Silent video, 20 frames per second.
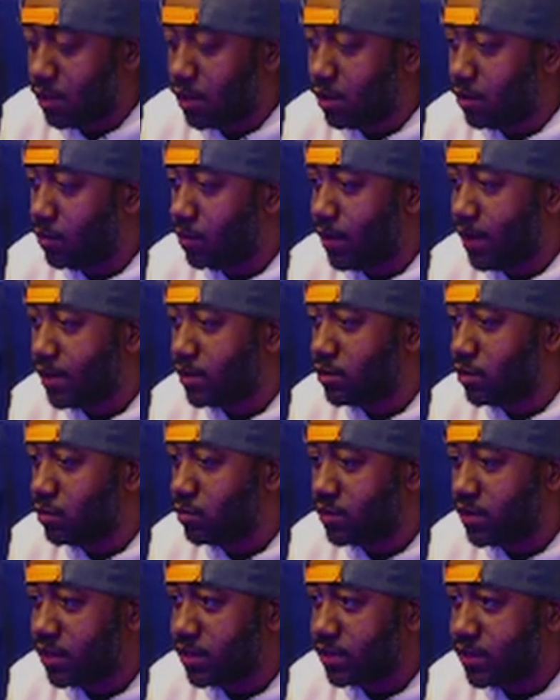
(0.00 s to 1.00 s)
No, I
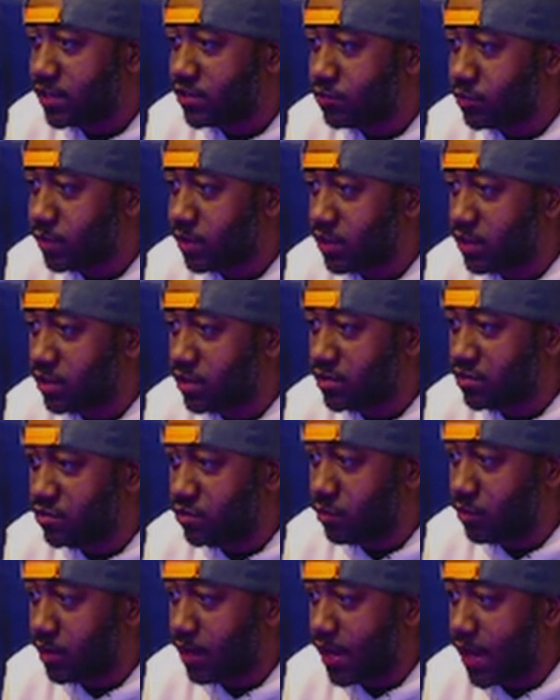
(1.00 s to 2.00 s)
don't think that's what it is
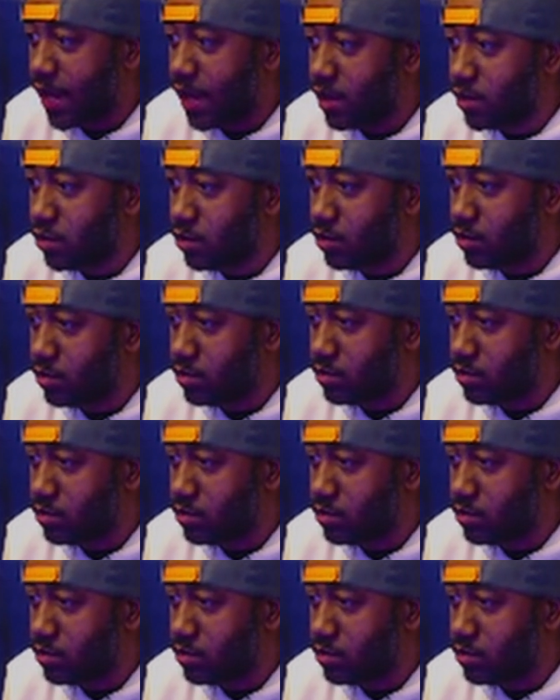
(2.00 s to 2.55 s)
doing at all.